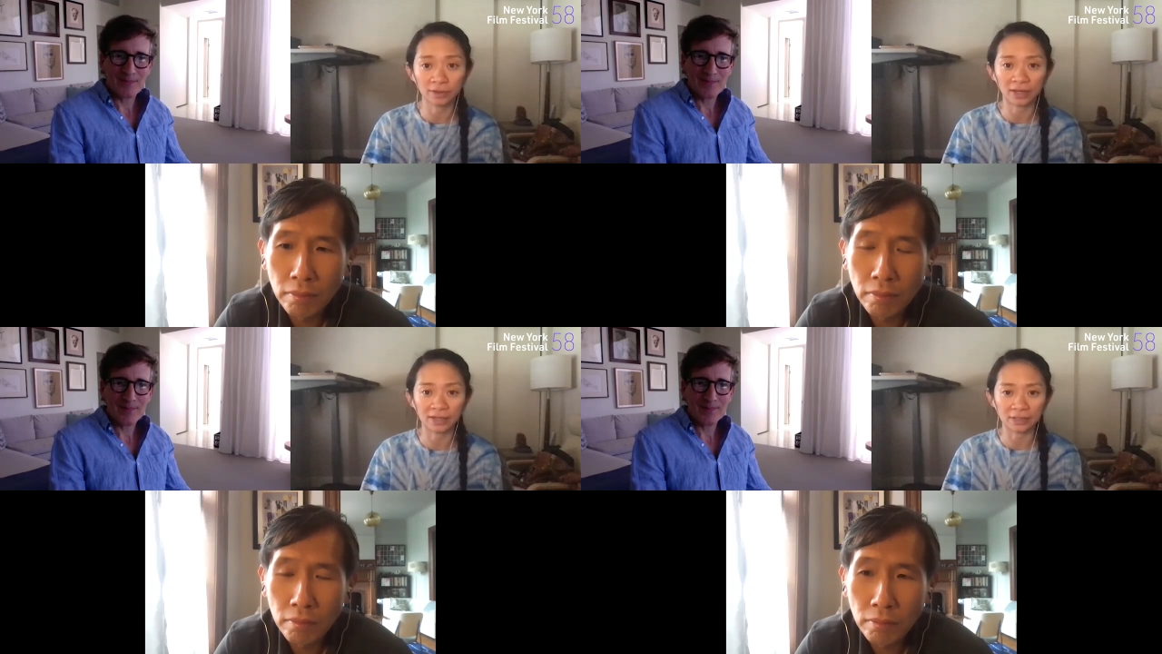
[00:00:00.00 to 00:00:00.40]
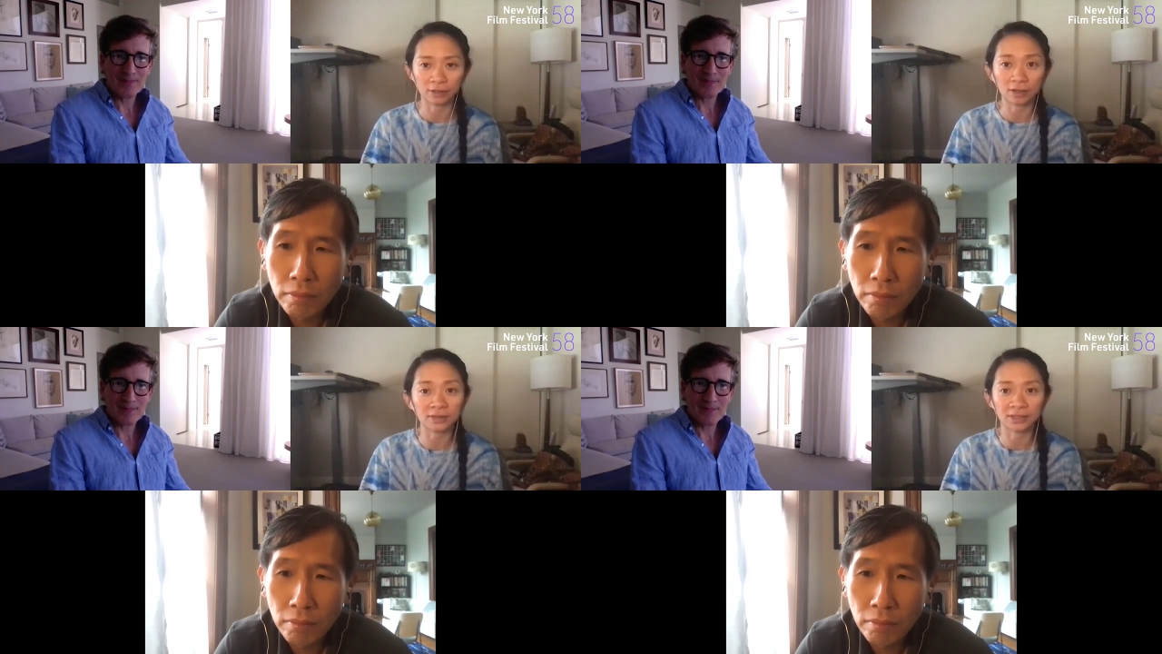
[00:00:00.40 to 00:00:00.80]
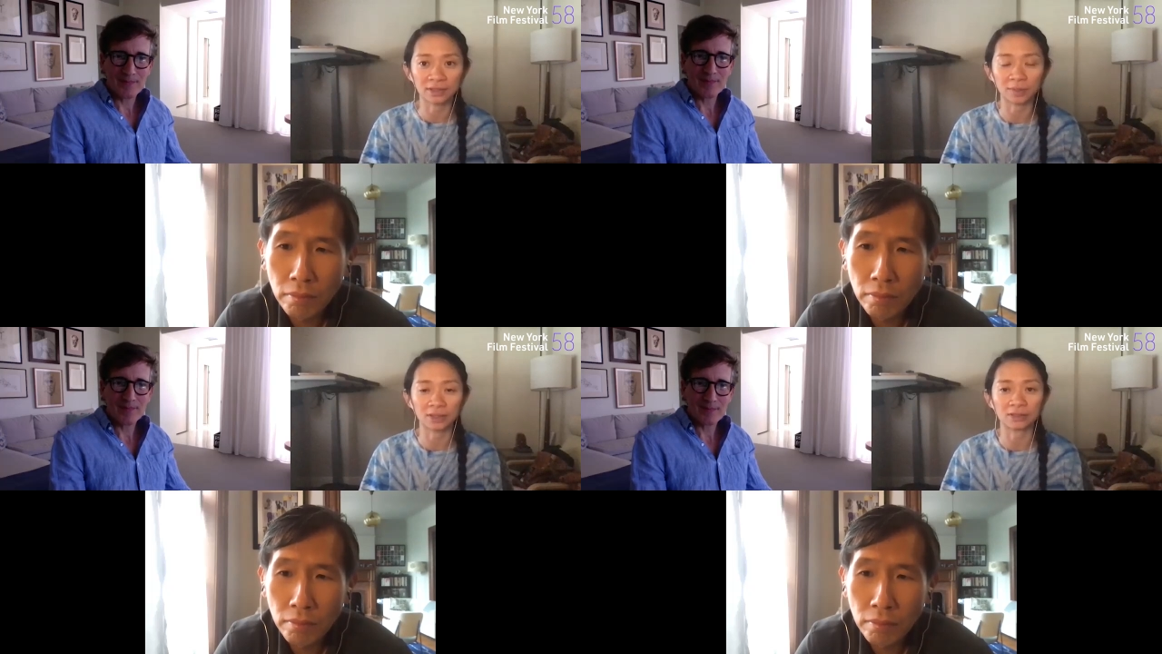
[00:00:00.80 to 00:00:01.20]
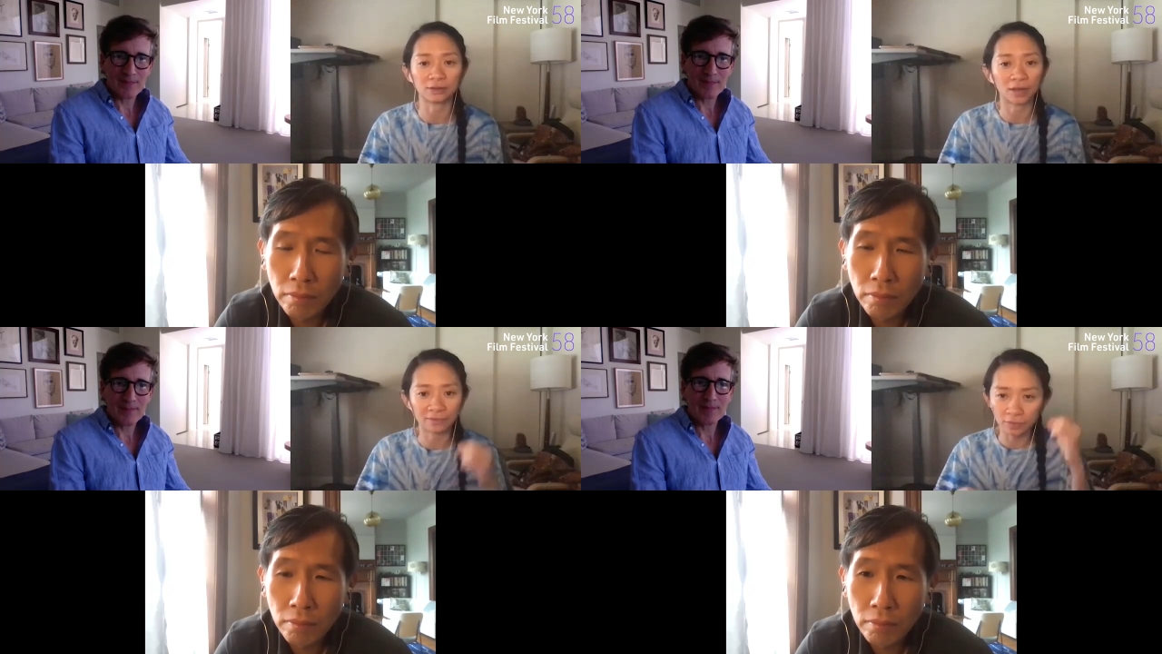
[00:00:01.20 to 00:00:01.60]
Speaker 1: and exhausting because you
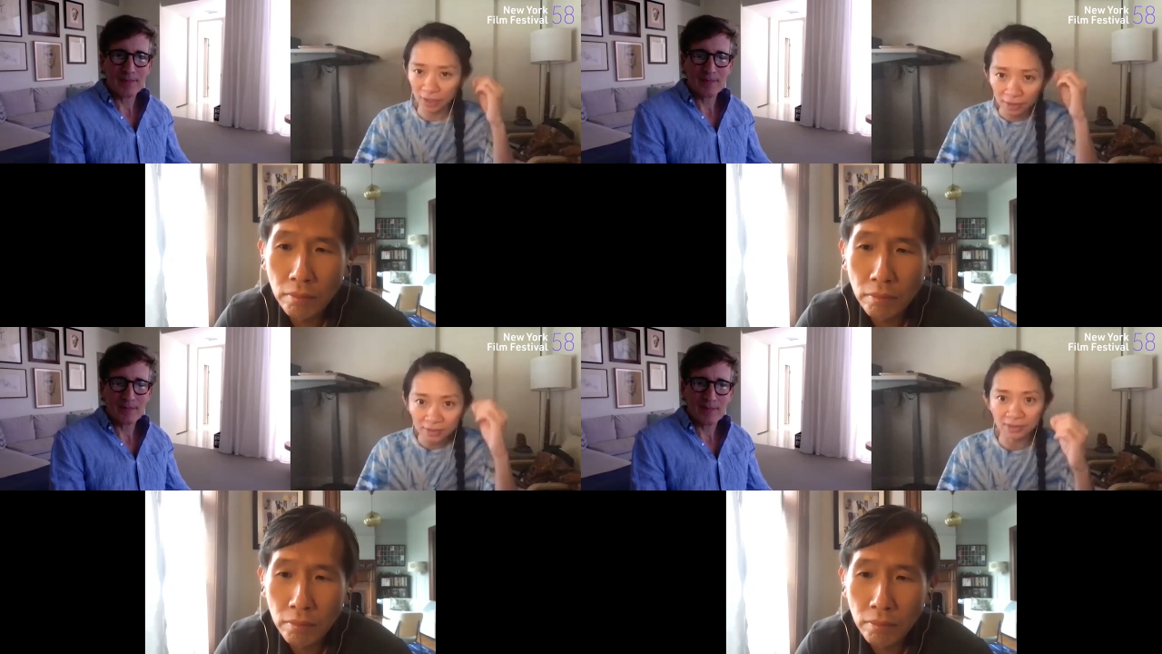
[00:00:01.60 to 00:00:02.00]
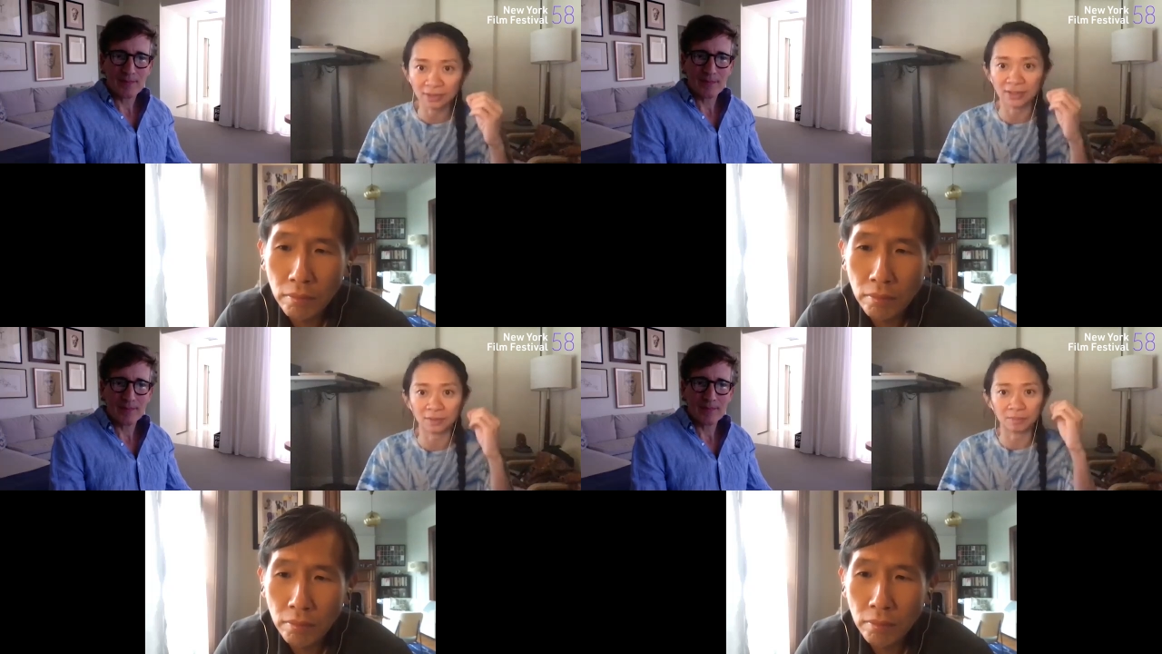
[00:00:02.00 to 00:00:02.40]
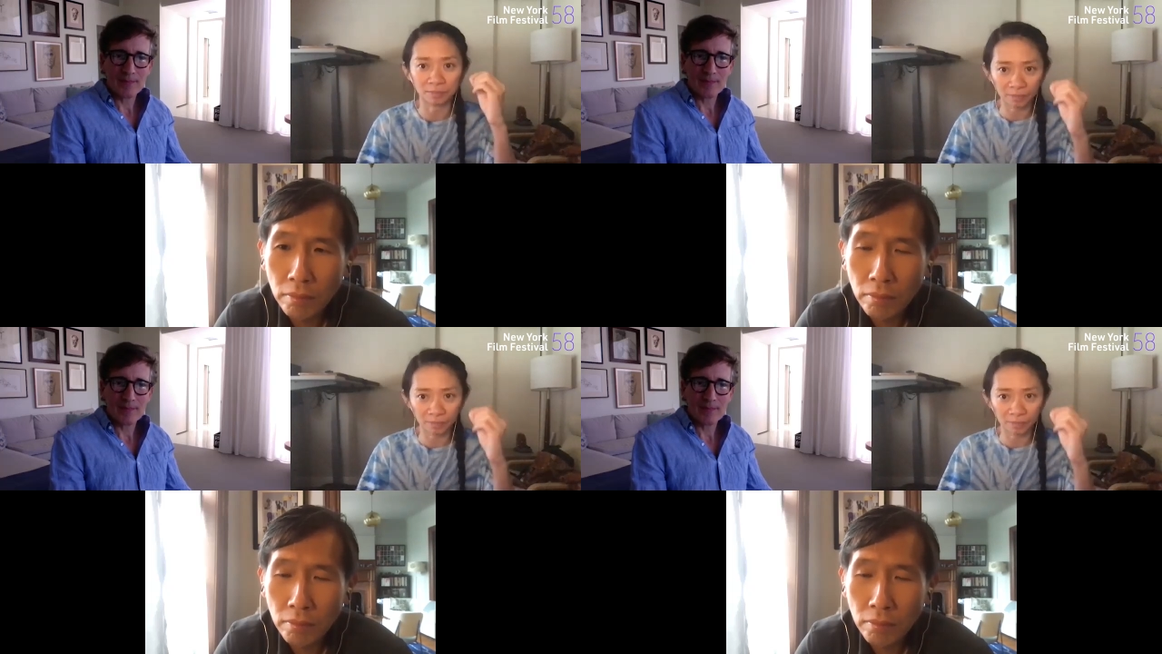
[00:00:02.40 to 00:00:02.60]
have to constantly